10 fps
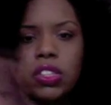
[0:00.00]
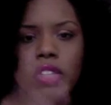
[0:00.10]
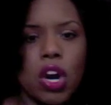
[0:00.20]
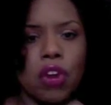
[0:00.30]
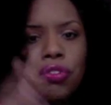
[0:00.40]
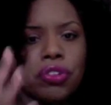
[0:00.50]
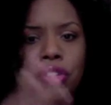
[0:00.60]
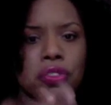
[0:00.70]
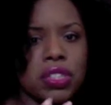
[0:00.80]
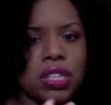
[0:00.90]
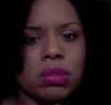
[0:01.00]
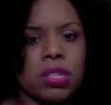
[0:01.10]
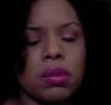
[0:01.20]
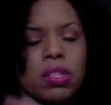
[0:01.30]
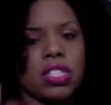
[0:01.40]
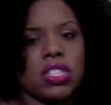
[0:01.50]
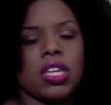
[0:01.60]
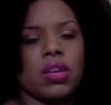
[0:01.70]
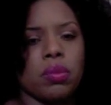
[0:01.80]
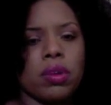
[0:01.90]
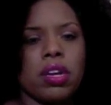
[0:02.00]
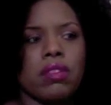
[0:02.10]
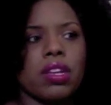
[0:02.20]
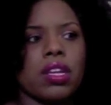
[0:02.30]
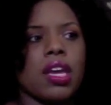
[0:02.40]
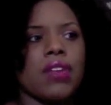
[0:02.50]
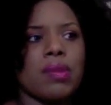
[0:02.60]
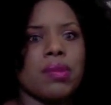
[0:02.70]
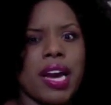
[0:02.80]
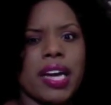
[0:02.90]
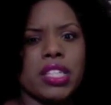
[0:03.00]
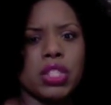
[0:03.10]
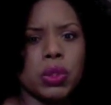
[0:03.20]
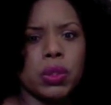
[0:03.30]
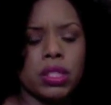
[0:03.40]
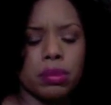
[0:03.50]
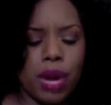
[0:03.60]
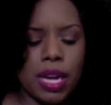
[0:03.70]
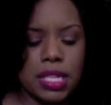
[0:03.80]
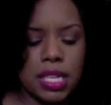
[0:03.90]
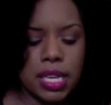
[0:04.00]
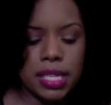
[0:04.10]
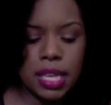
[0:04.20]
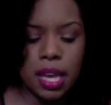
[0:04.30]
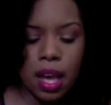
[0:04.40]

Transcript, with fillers: overusing up something just to get rid of it if I'm not enjoying the process.